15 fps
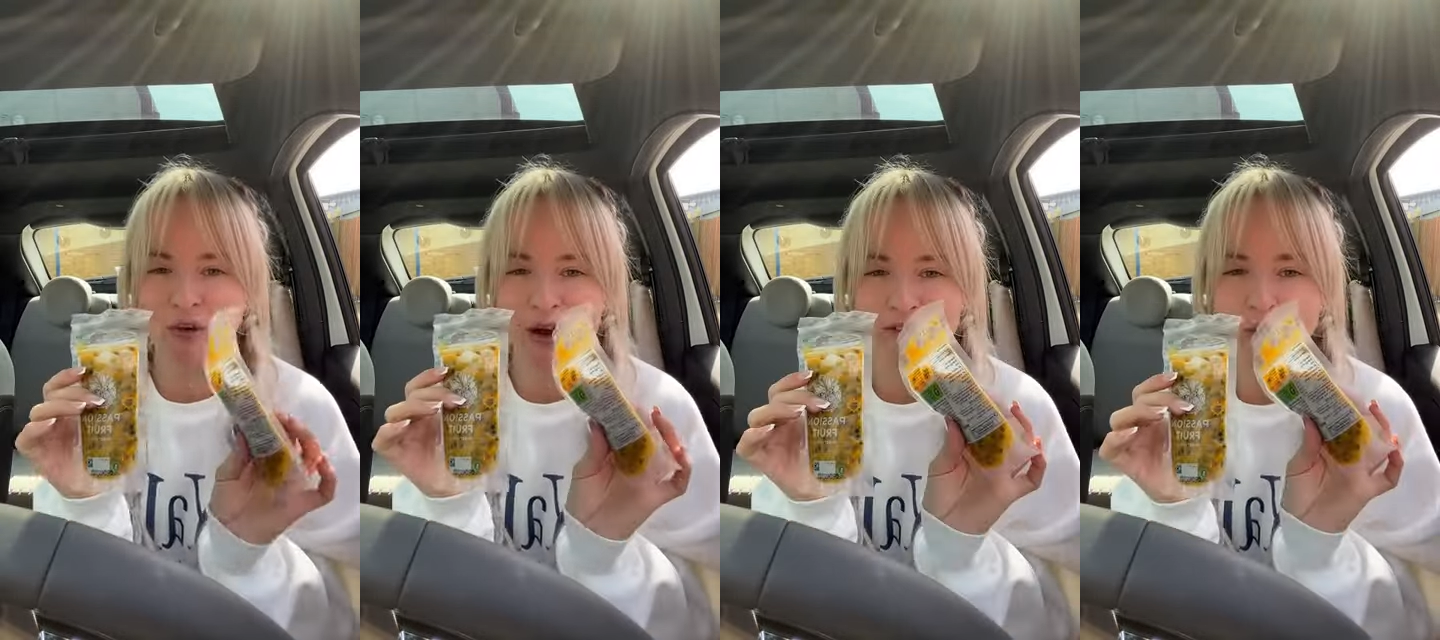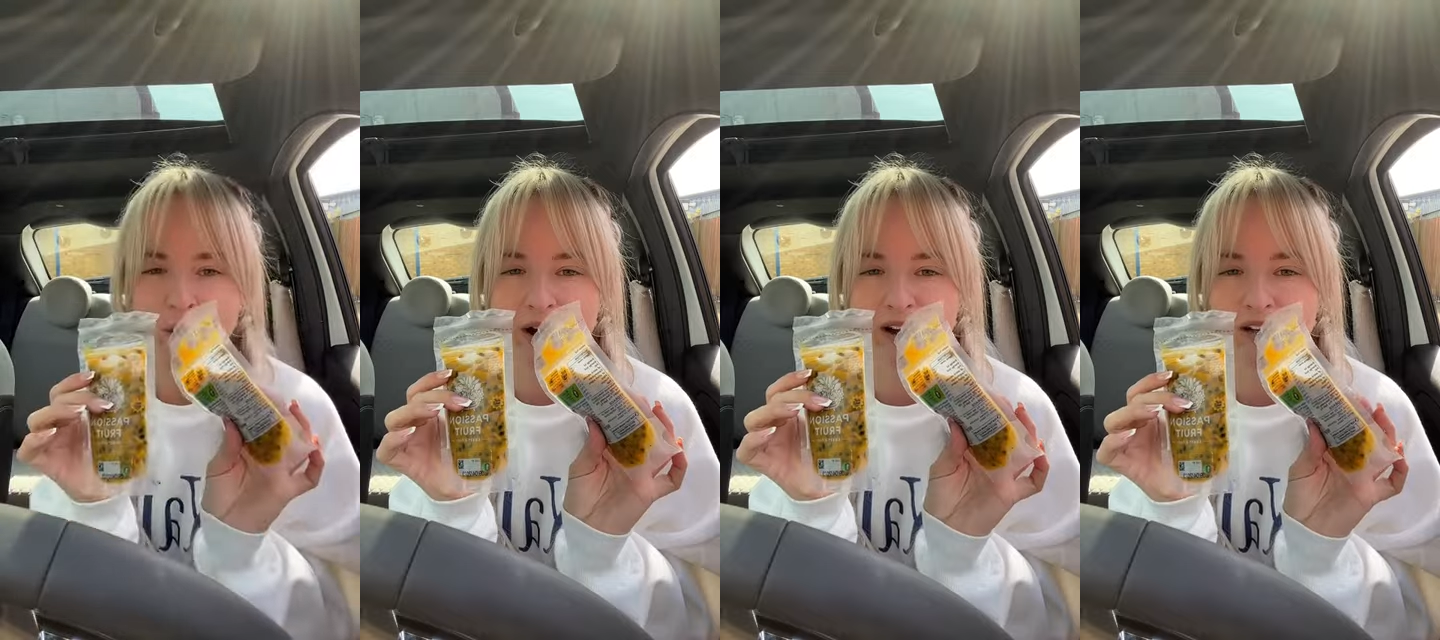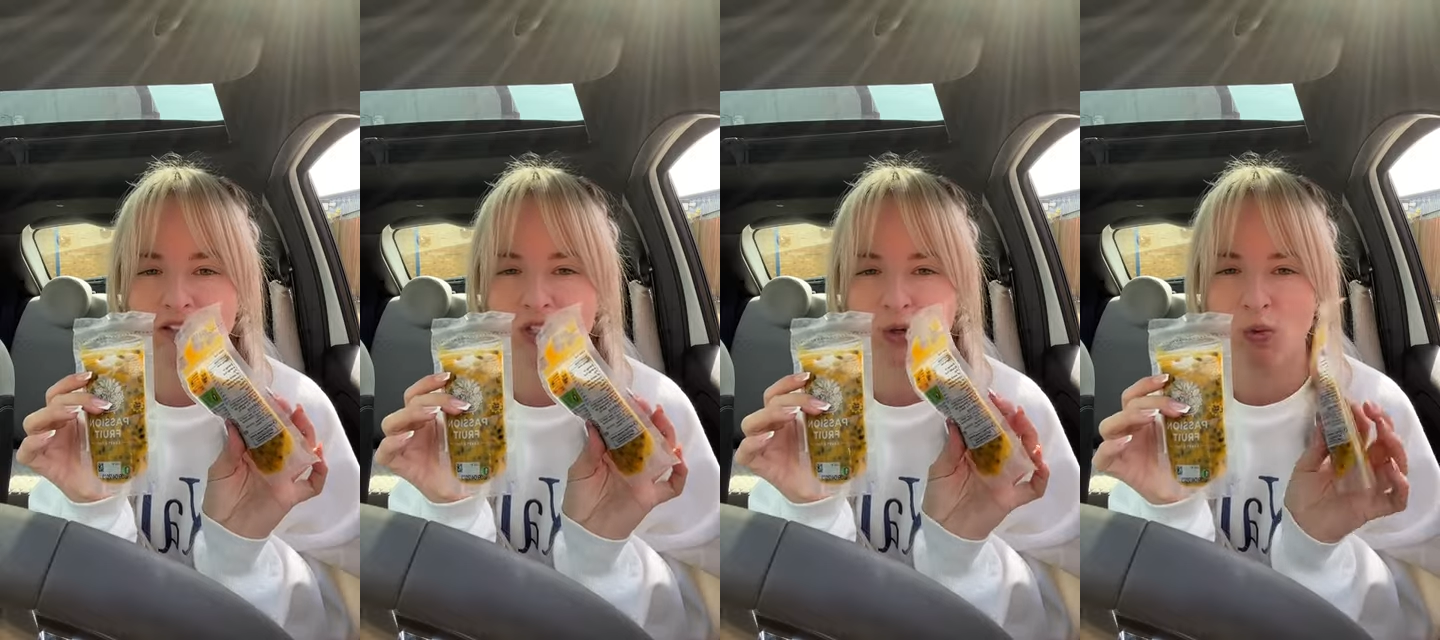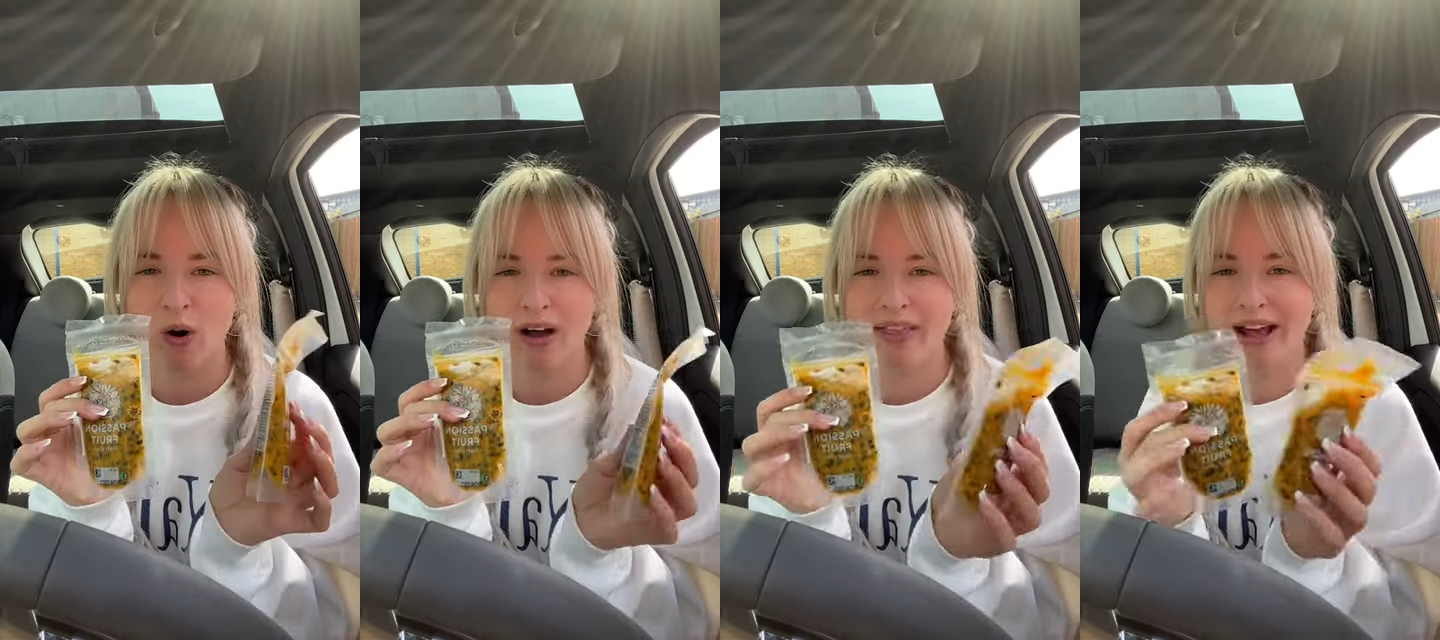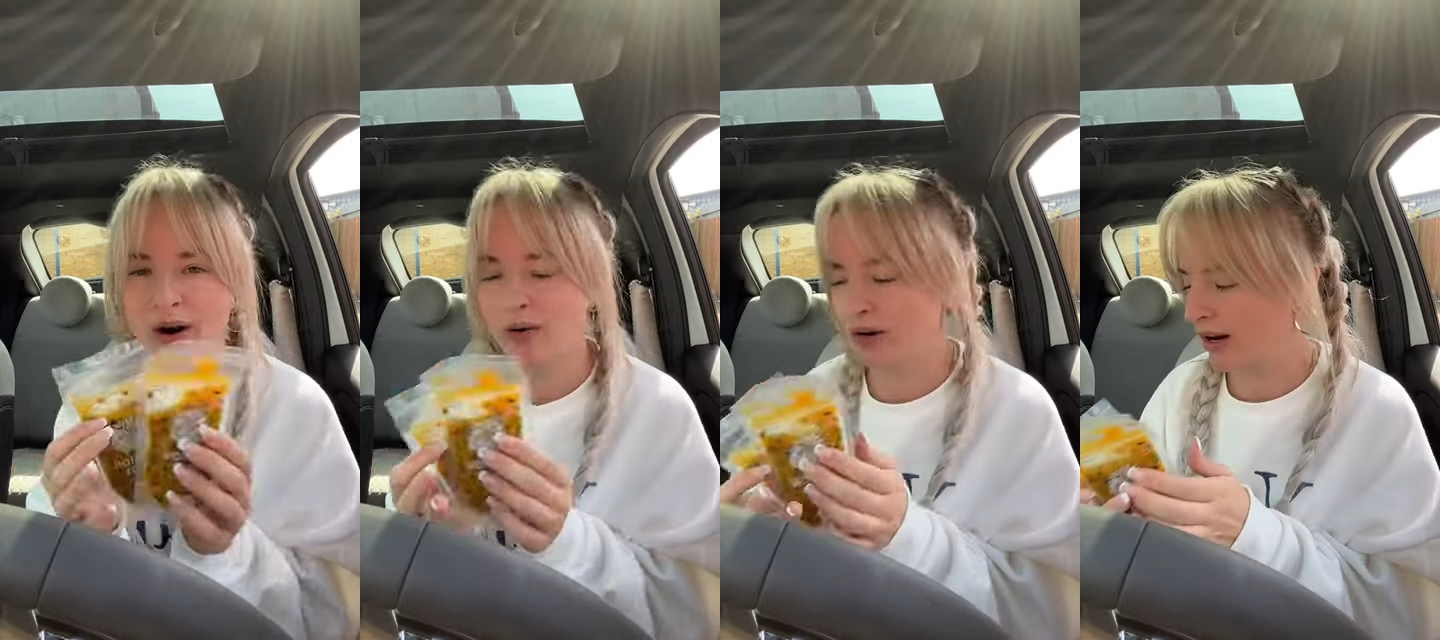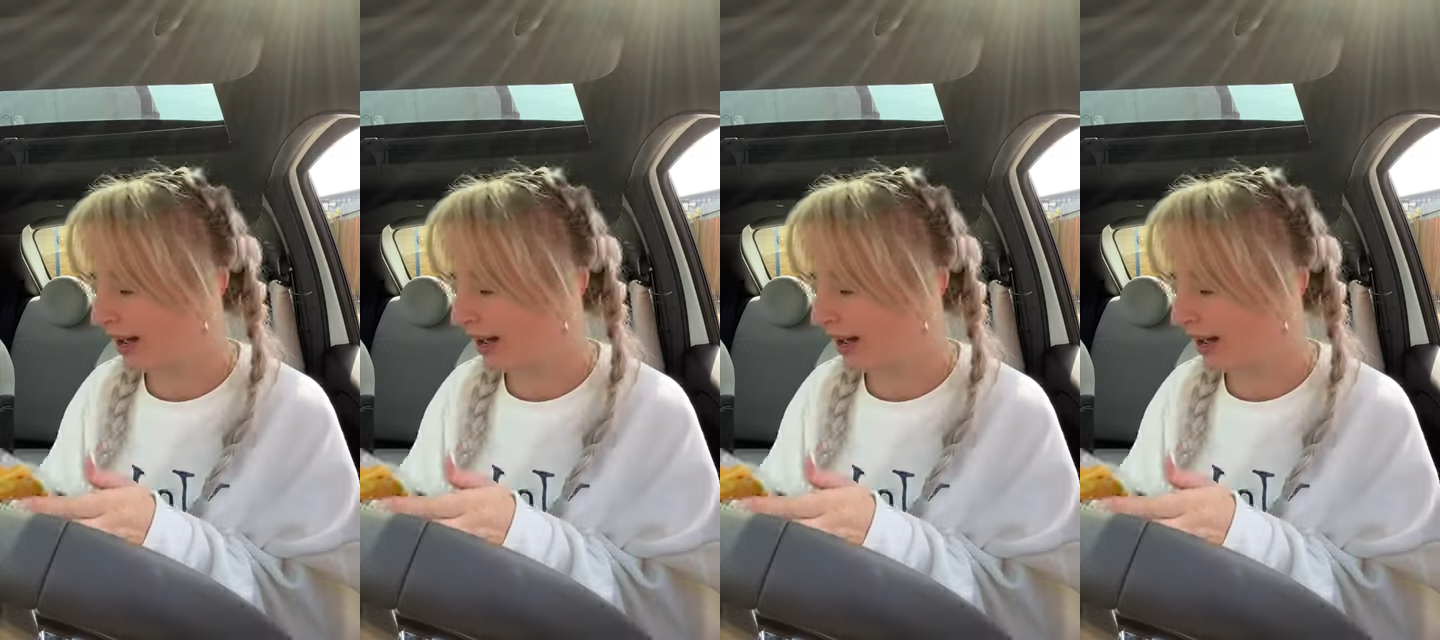I thought I could squirt that on